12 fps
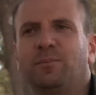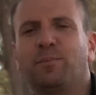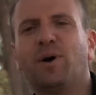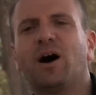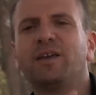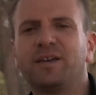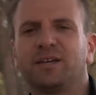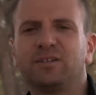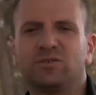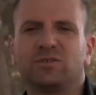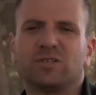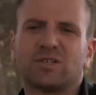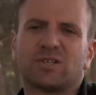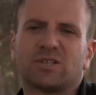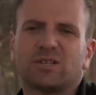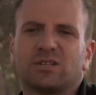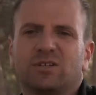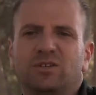buying into
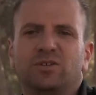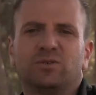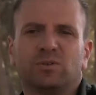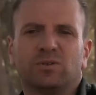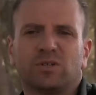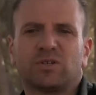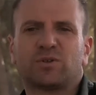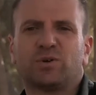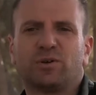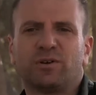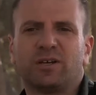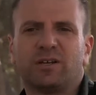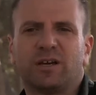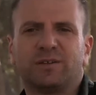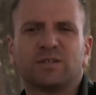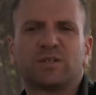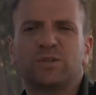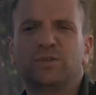this new story and
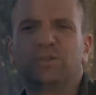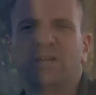this new